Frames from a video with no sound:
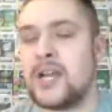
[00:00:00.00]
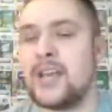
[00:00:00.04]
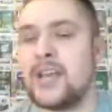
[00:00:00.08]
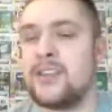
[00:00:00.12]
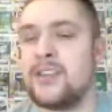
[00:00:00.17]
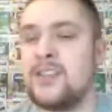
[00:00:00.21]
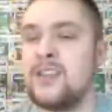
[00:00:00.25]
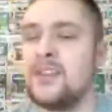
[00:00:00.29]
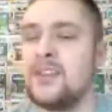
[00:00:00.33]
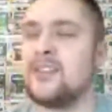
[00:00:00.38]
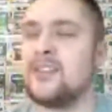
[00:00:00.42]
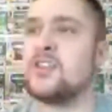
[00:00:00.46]
I
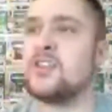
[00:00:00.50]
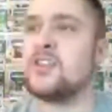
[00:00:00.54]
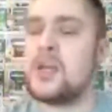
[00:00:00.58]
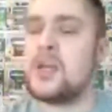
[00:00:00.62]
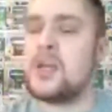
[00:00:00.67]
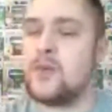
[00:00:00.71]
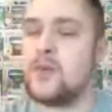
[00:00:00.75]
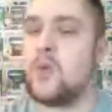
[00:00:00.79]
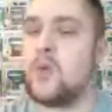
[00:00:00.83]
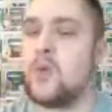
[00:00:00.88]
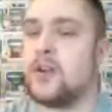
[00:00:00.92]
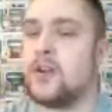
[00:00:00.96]
think The Shape
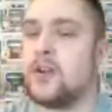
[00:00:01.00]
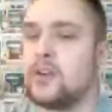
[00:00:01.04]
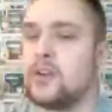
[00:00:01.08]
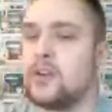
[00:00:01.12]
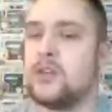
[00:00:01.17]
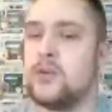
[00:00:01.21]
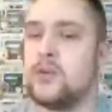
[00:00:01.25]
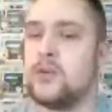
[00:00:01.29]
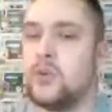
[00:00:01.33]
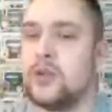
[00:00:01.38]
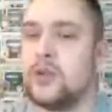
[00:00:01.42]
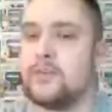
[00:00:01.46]
of Water
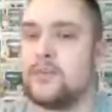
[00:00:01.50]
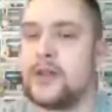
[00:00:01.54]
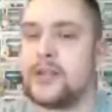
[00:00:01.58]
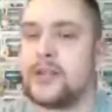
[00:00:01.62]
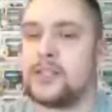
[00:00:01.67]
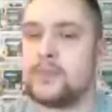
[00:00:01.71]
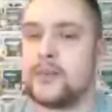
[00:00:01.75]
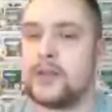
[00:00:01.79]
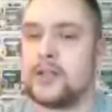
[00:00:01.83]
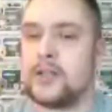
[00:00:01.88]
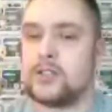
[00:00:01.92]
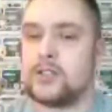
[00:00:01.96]
could win Best
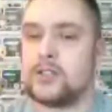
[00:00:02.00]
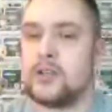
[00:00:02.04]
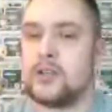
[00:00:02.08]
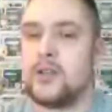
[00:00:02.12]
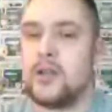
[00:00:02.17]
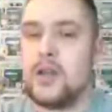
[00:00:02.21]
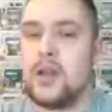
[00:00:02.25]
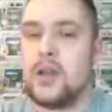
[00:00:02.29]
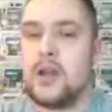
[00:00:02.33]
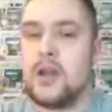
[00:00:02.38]
Picture.